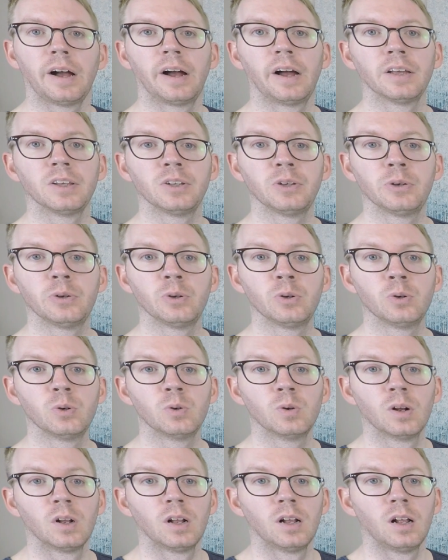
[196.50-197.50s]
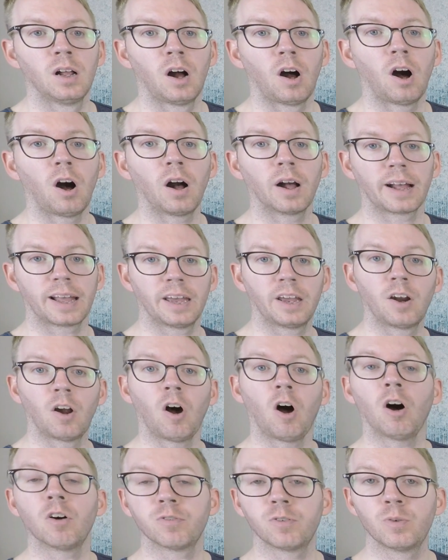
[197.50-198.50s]
You can
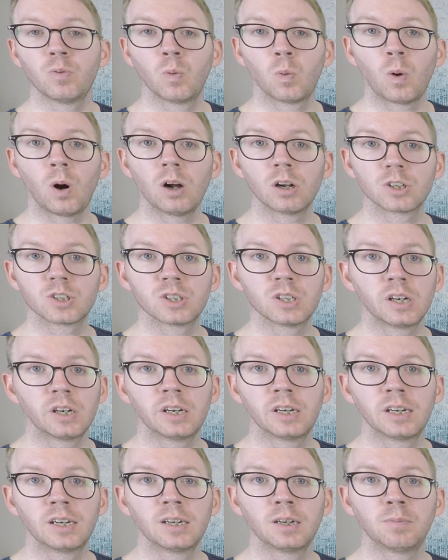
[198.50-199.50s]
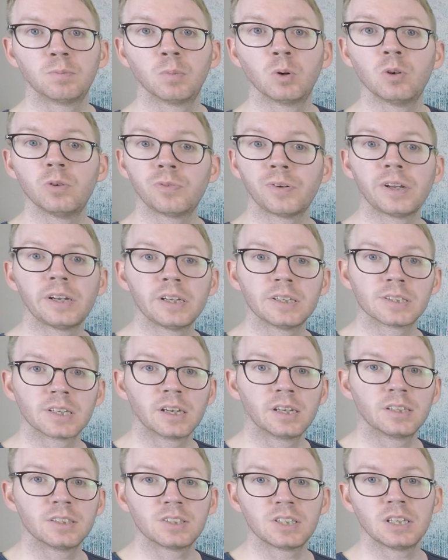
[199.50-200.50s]
often watch movies
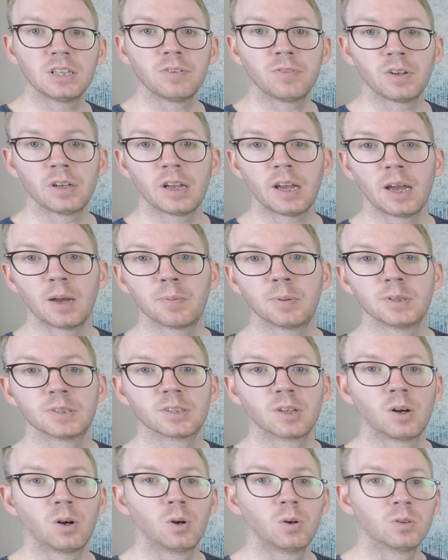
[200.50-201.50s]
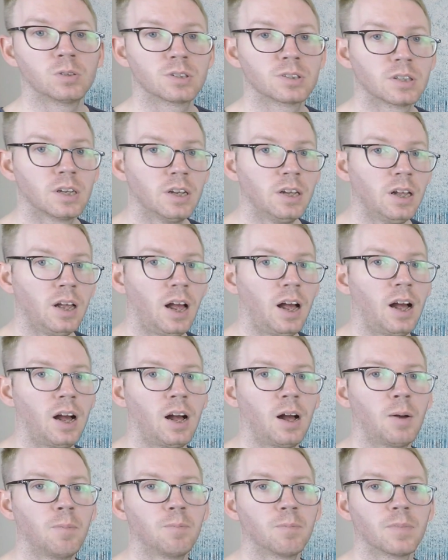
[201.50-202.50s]
and TV episodes
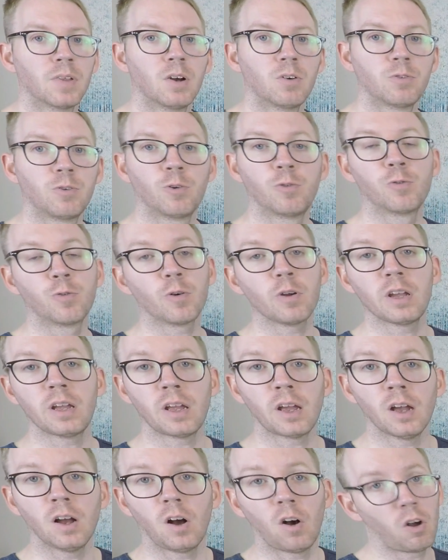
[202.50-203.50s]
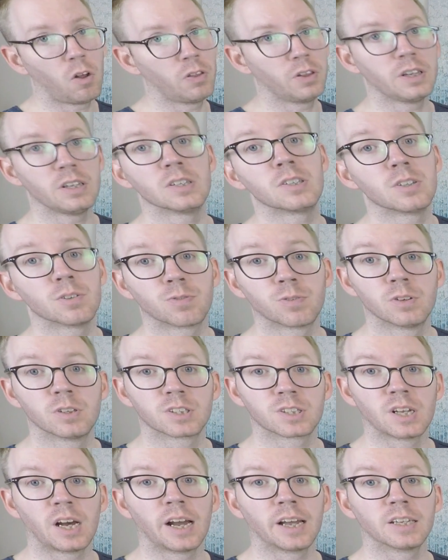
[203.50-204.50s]
for free on these different
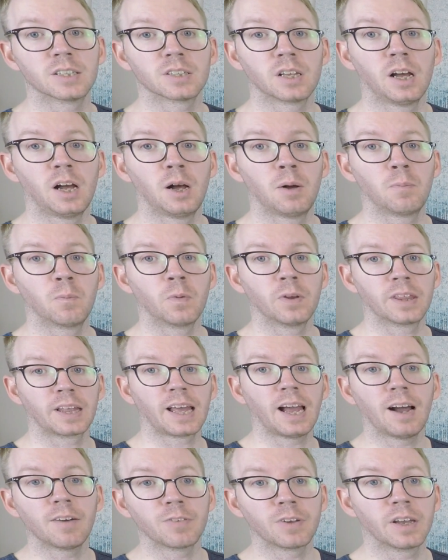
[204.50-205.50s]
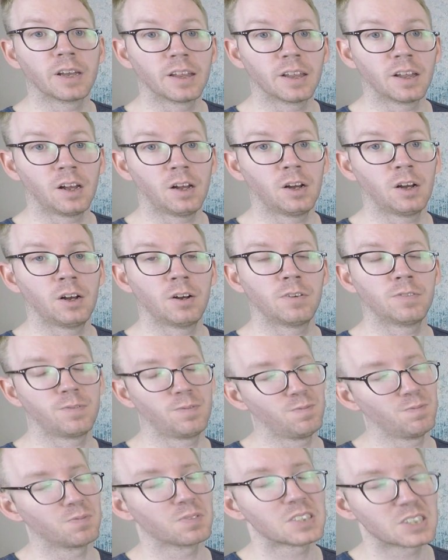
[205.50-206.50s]
sites, with the caveat of
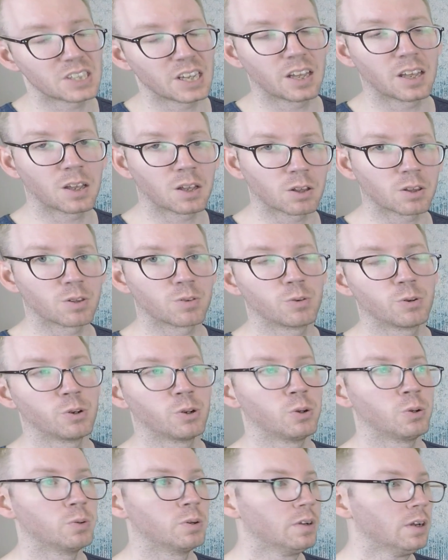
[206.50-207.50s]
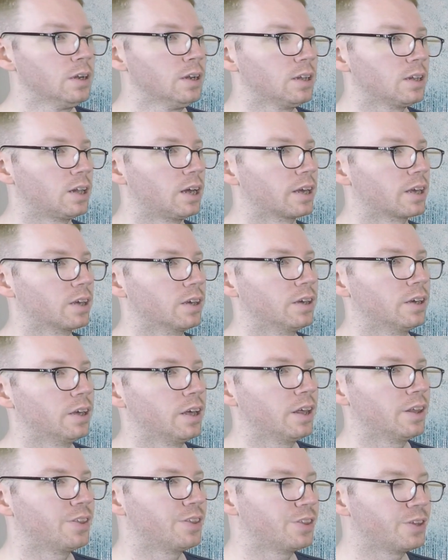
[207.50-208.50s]
sitting through like
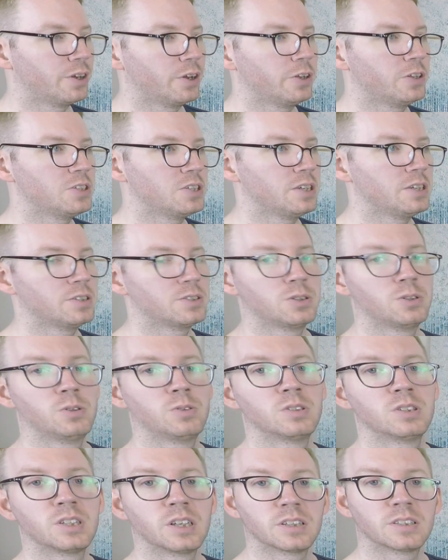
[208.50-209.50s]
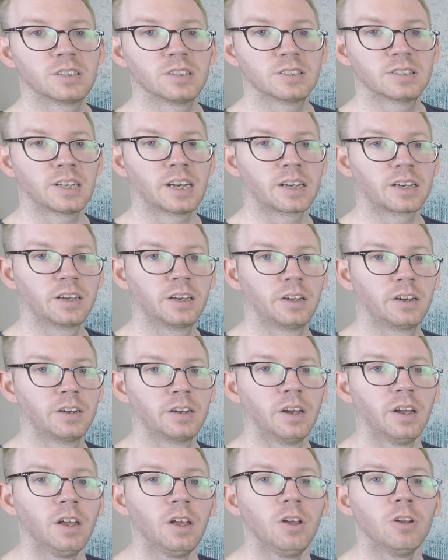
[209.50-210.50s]
a 30 to 60 second
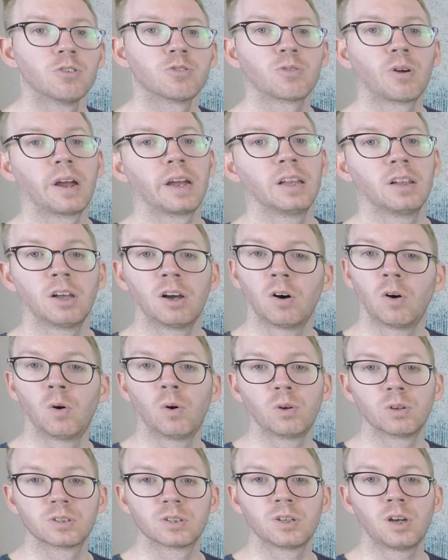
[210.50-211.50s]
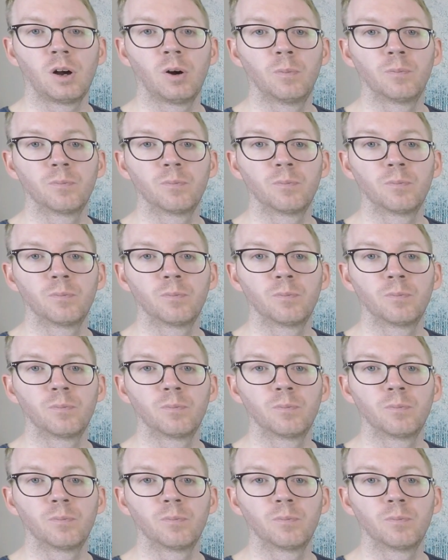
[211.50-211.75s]
trailer or so.